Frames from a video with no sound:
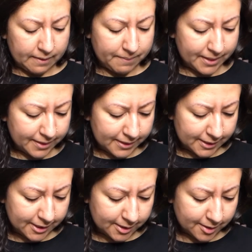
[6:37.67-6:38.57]
But at least
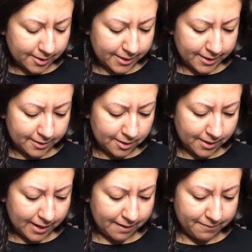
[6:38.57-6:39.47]
it's good to
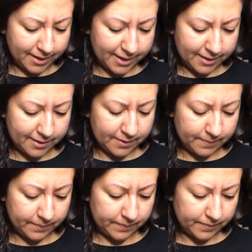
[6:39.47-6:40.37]
have like
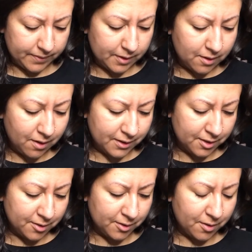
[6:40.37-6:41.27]
the
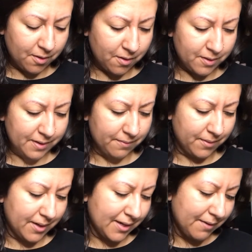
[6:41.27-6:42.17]
concerts all in
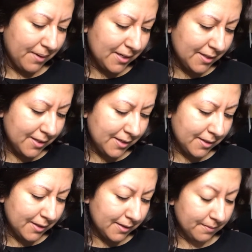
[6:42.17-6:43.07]
one. Why does it
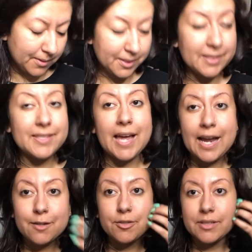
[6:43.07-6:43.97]
look, well, it's
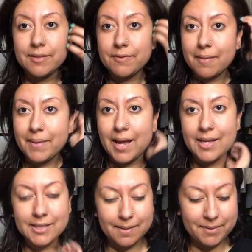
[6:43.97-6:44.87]
actually from
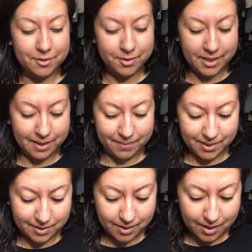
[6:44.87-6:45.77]
SM
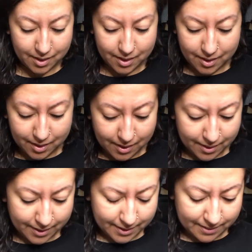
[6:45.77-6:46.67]
Entertainment.
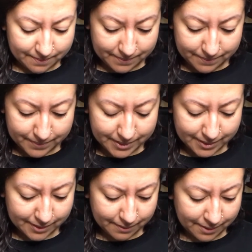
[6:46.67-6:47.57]

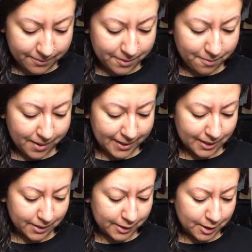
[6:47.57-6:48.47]
But it, I don't know why it
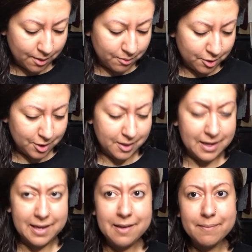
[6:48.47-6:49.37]
looks so
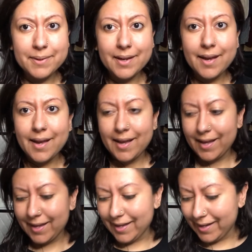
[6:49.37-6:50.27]
cheap.
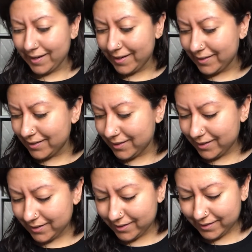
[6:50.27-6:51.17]
And
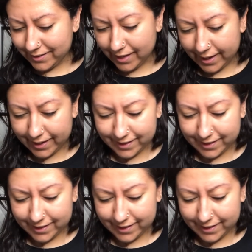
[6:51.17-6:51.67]
like,